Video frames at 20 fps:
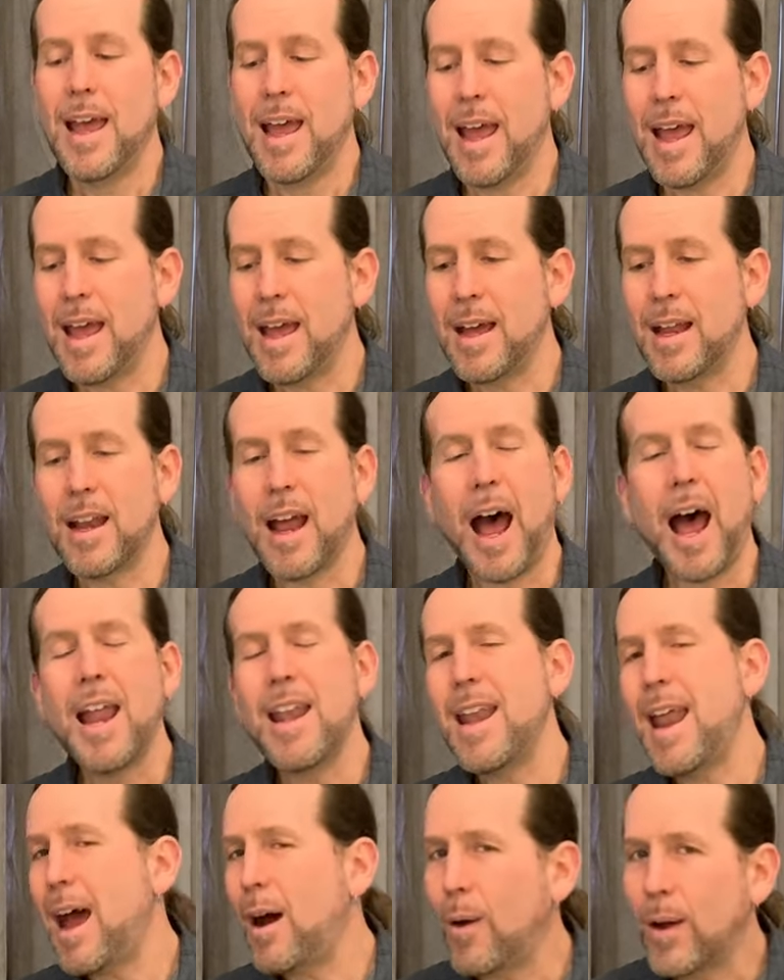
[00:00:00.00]
And
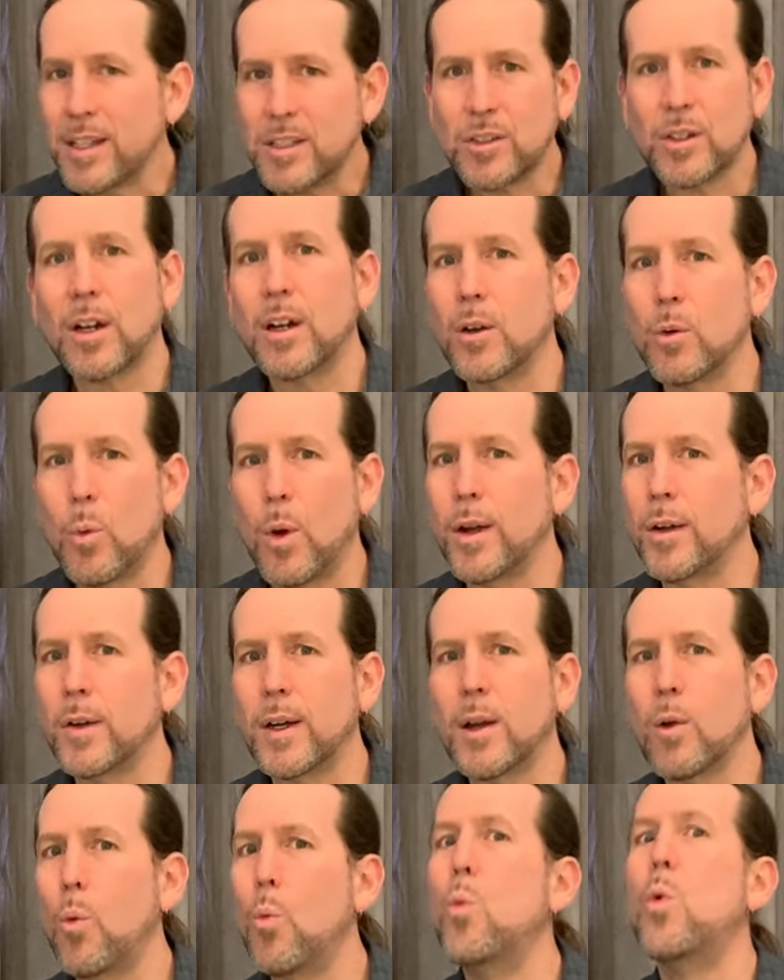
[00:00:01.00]
now I started
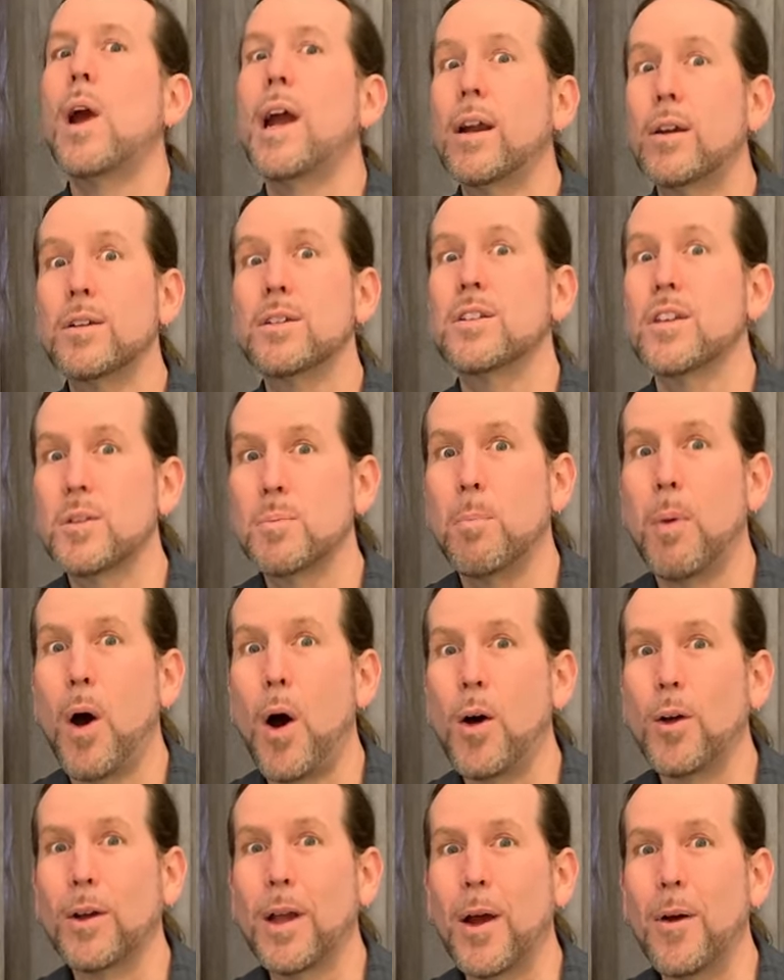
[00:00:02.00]
wondering, where is this
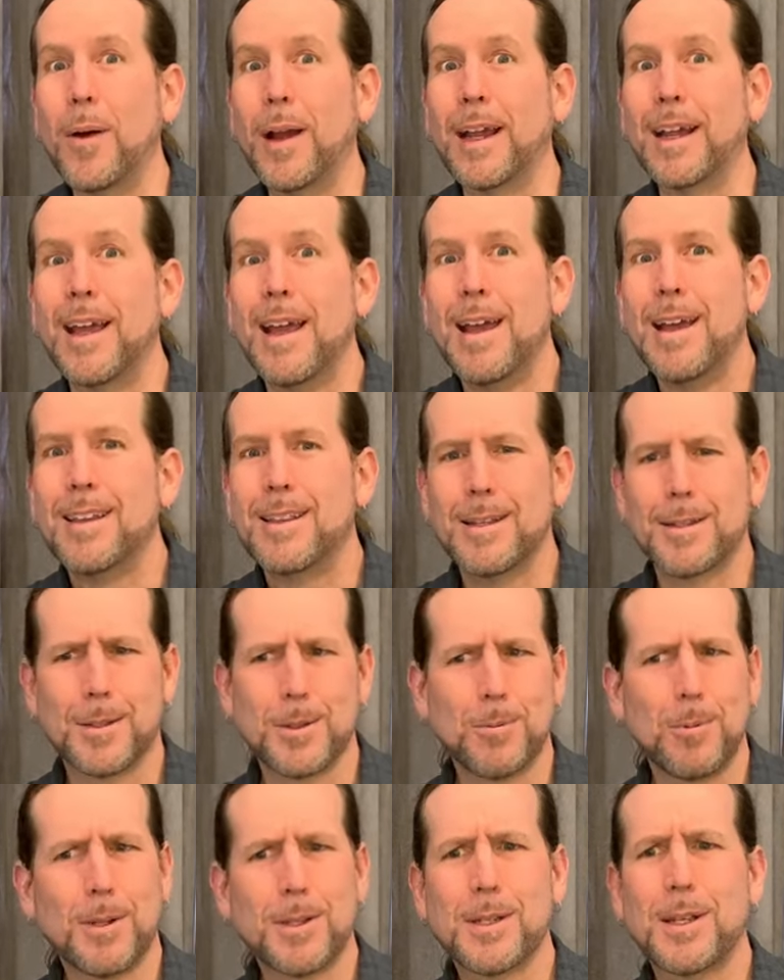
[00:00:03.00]
ball going? This
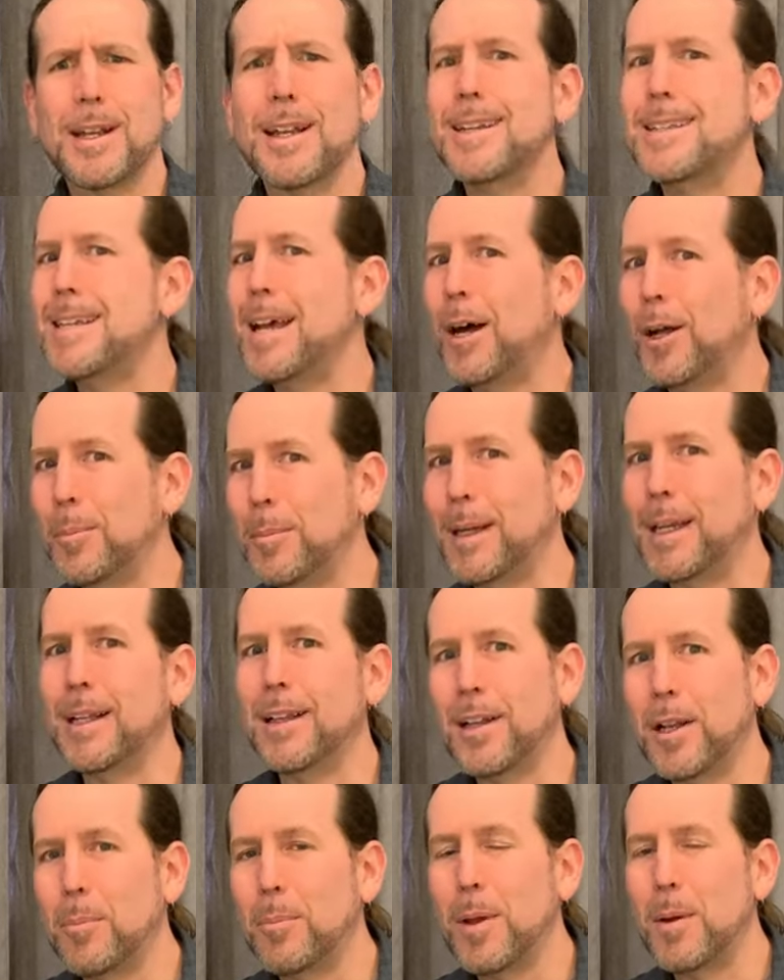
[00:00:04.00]
is what's going to tell me a
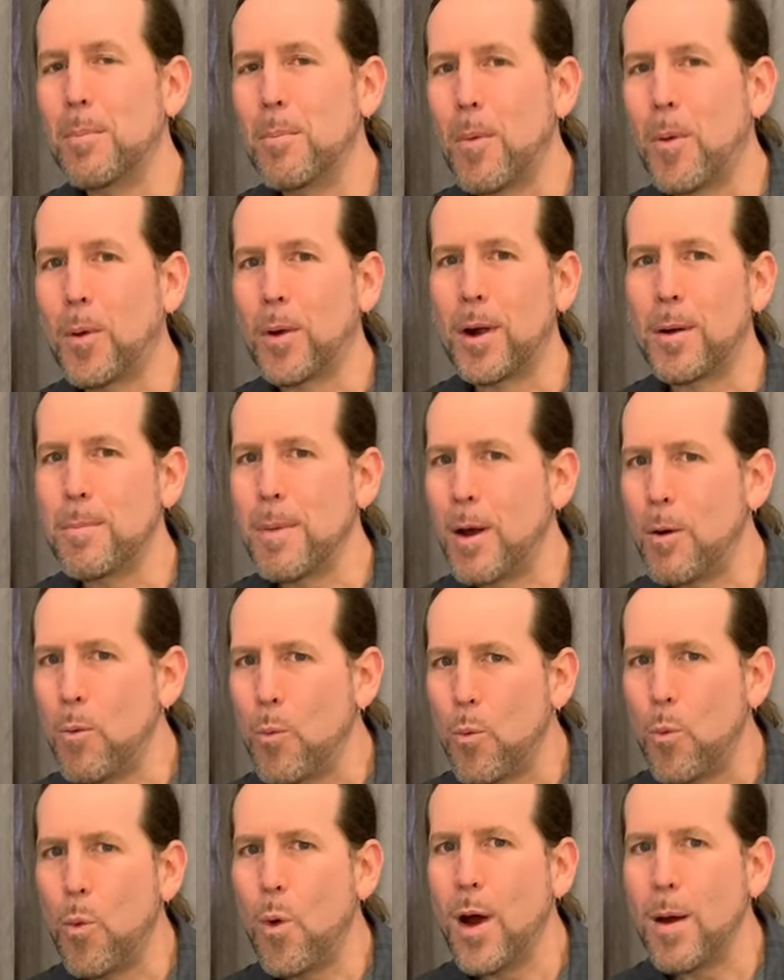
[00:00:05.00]
little bit more
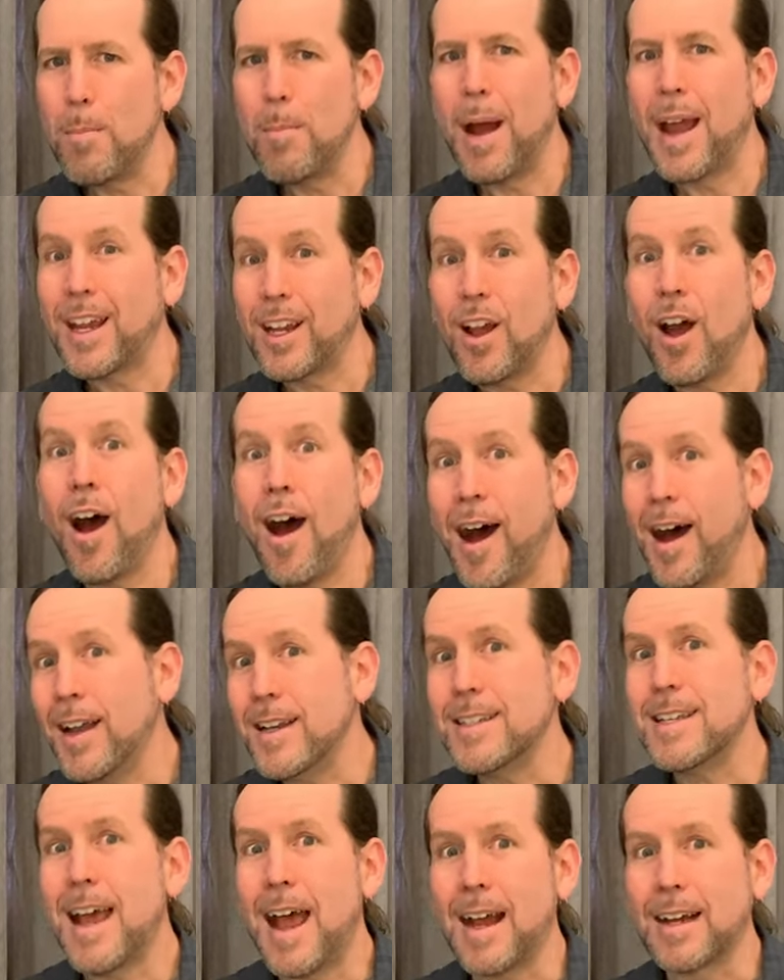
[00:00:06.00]
about what my
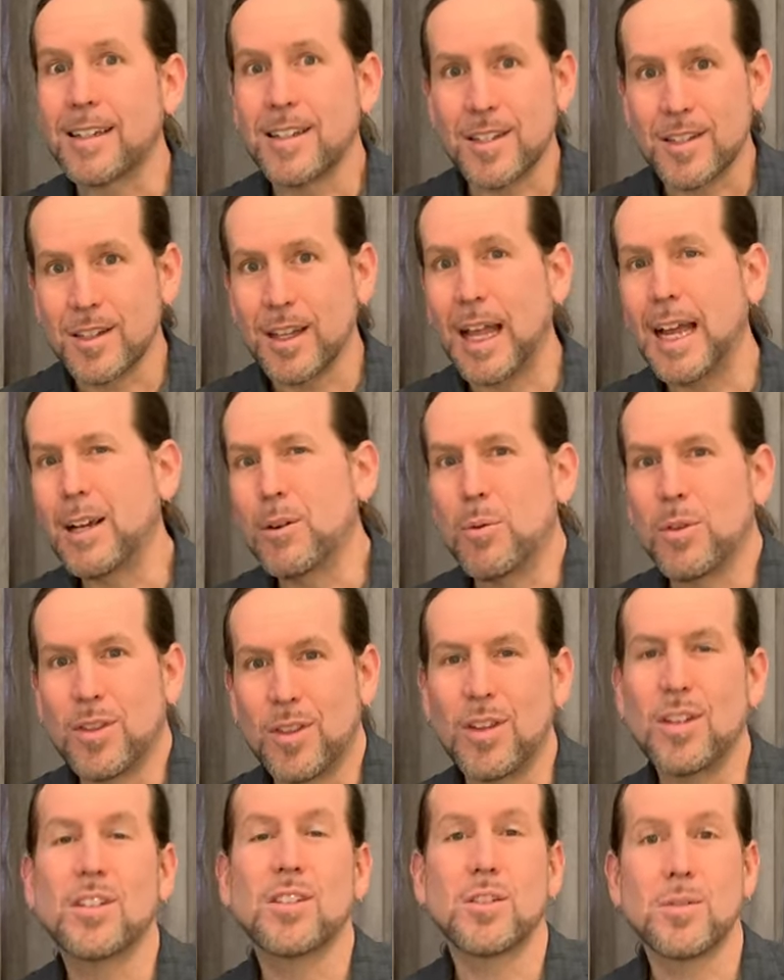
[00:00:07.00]
contact is like with
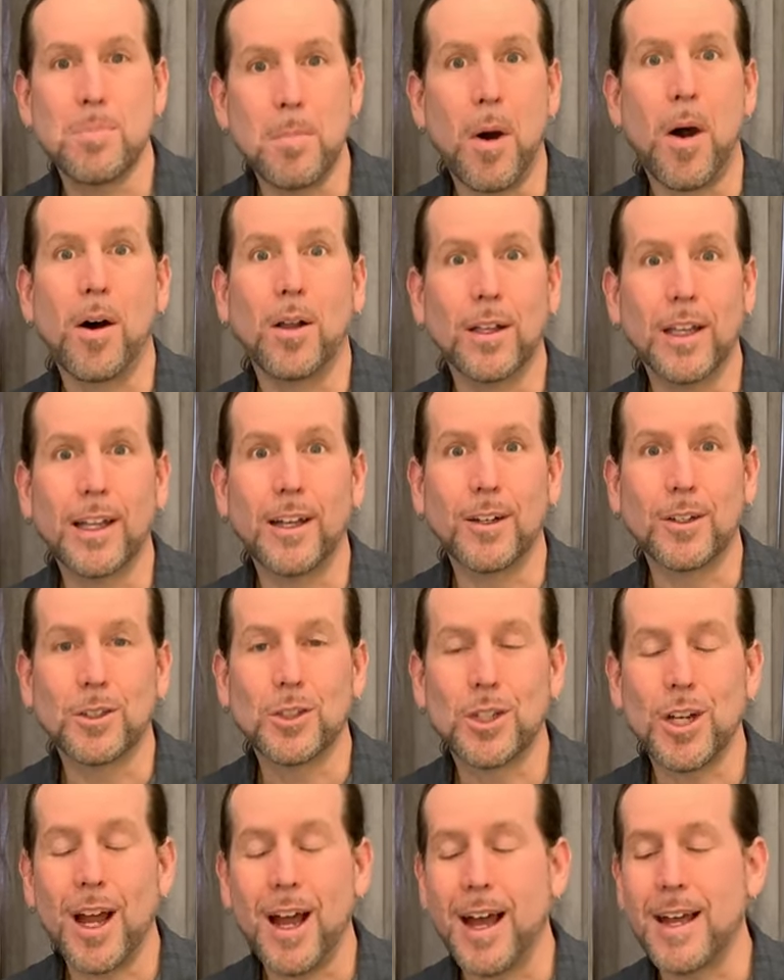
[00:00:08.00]
these small little
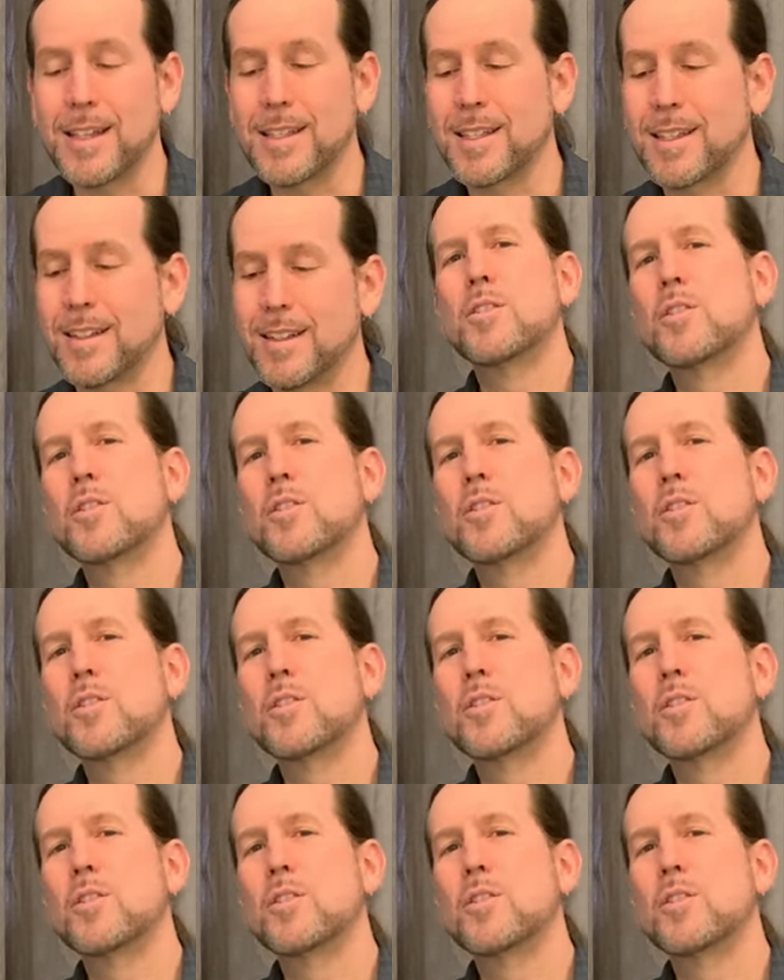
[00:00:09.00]
shots.